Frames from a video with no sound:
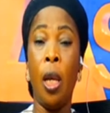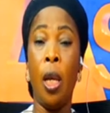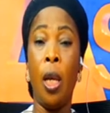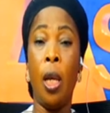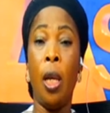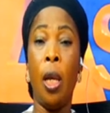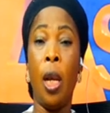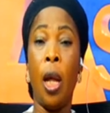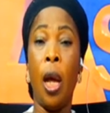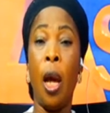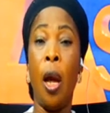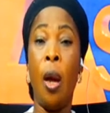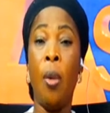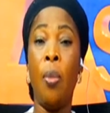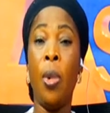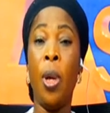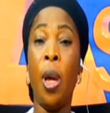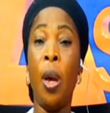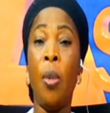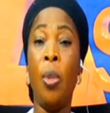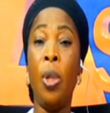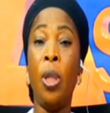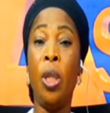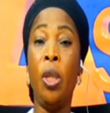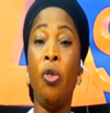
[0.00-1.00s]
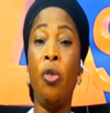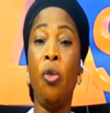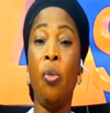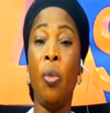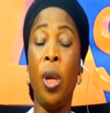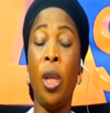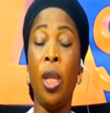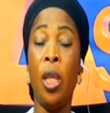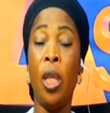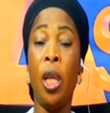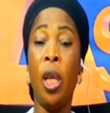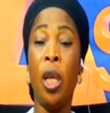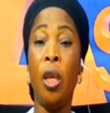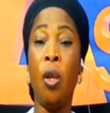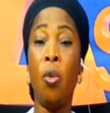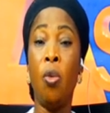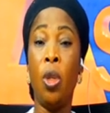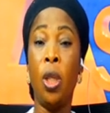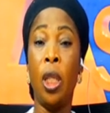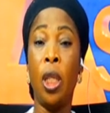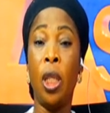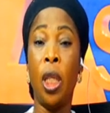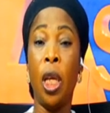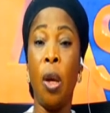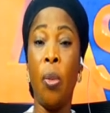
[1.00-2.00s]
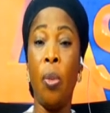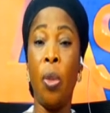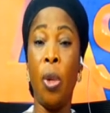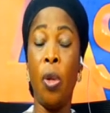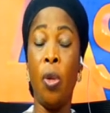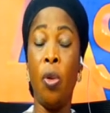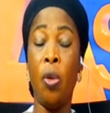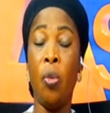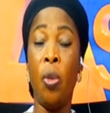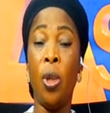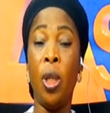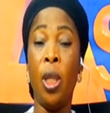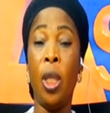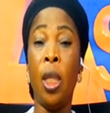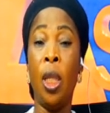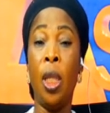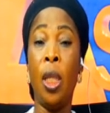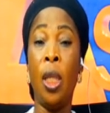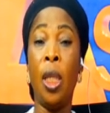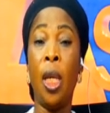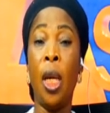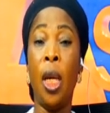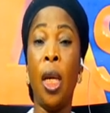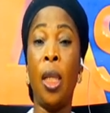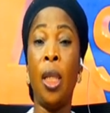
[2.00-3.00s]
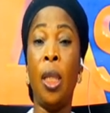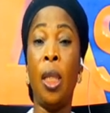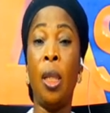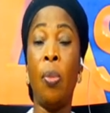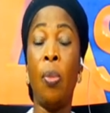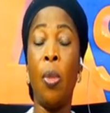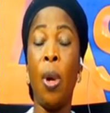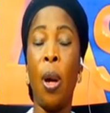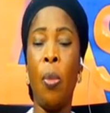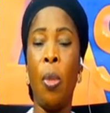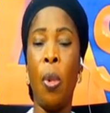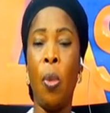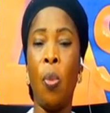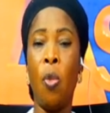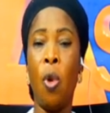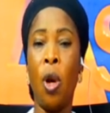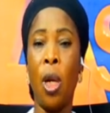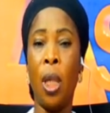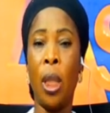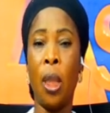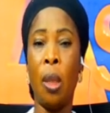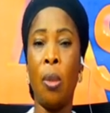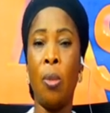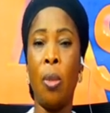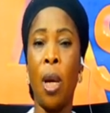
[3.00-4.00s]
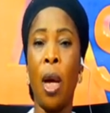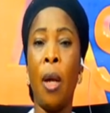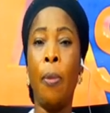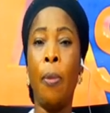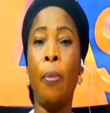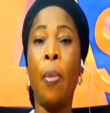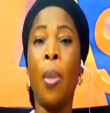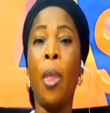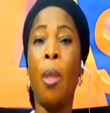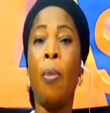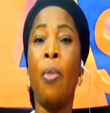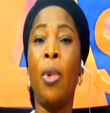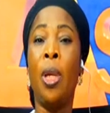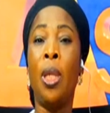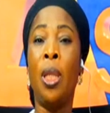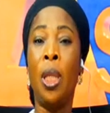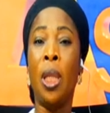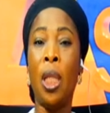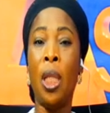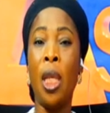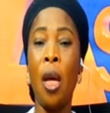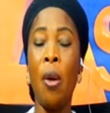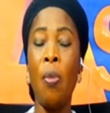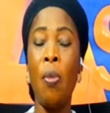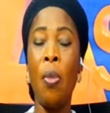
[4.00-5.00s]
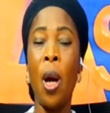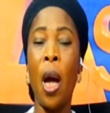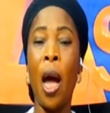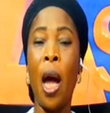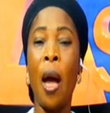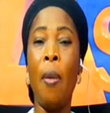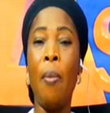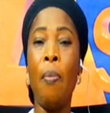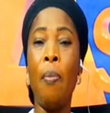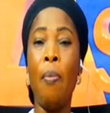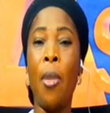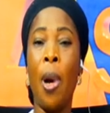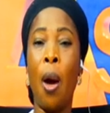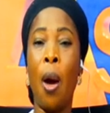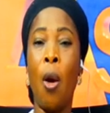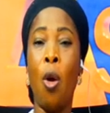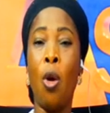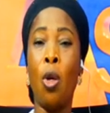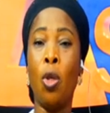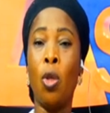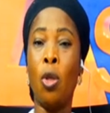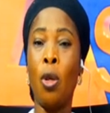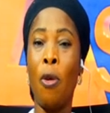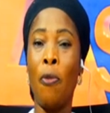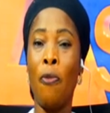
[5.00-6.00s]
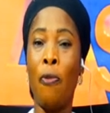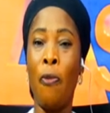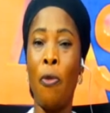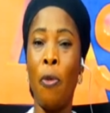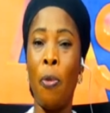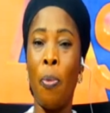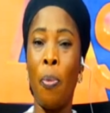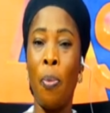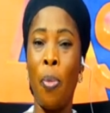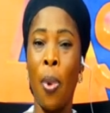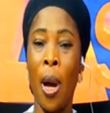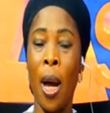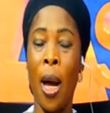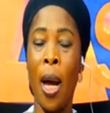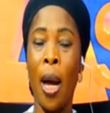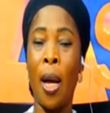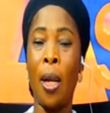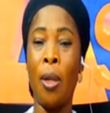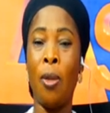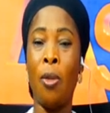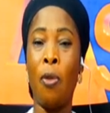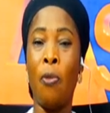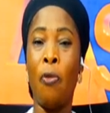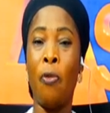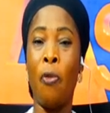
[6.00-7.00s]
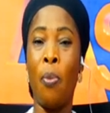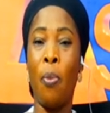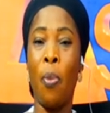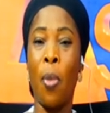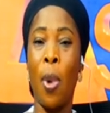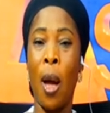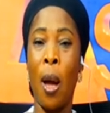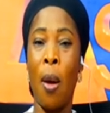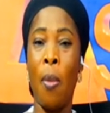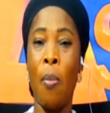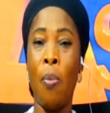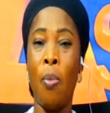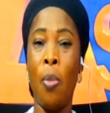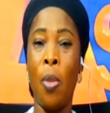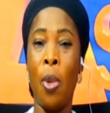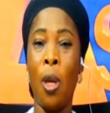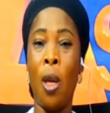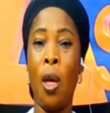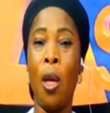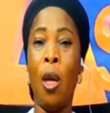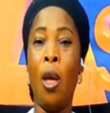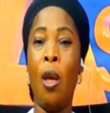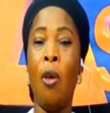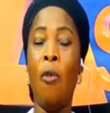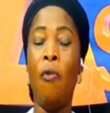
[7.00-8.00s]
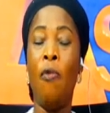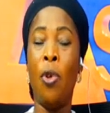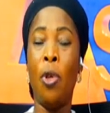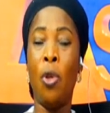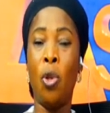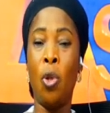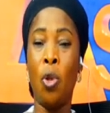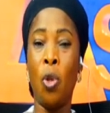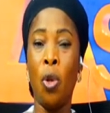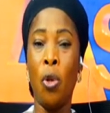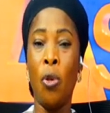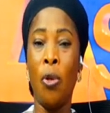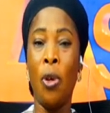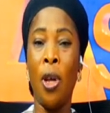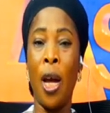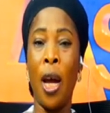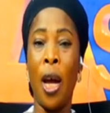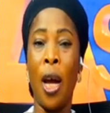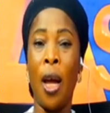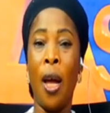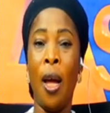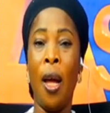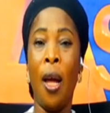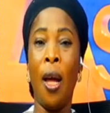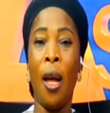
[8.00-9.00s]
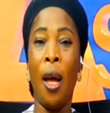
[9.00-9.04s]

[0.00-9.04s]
na me a me di dwuma di e ho kye ame no me di edi ma me boatima me tram ama osofo ba osofo ma me Victoria